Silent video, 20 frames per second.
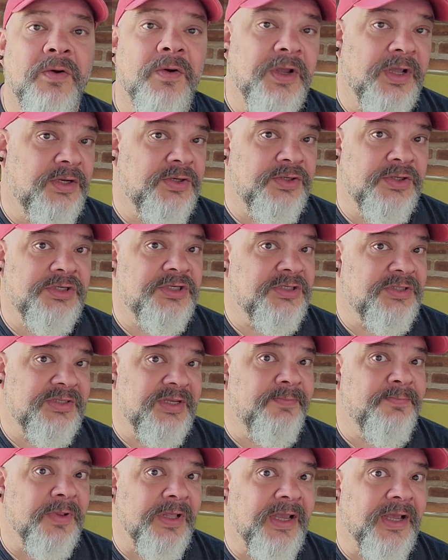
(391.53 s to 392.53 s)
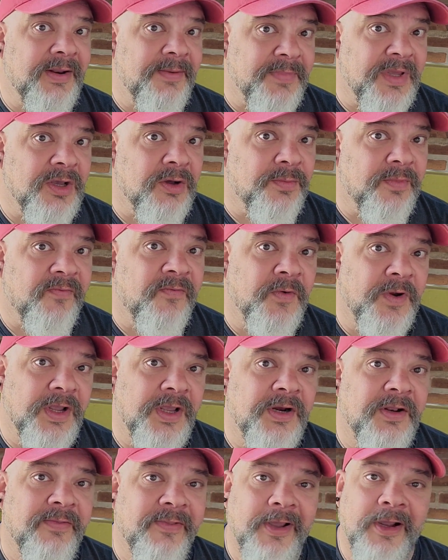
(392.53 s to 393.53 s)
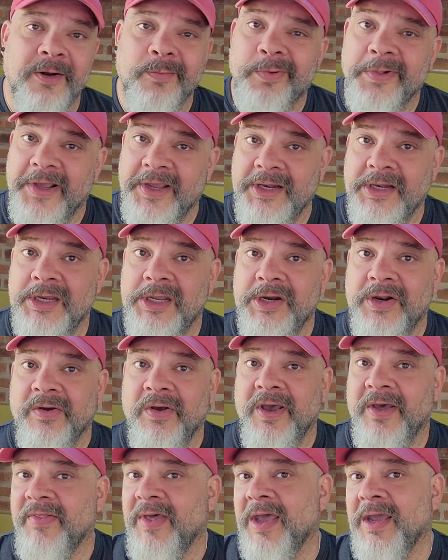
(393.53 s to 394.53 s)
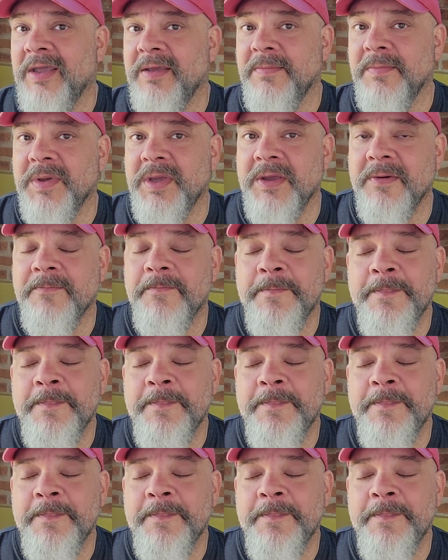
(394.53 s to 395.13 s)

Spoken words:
or just simply get a meal before you get on the airplane. You know how that can be.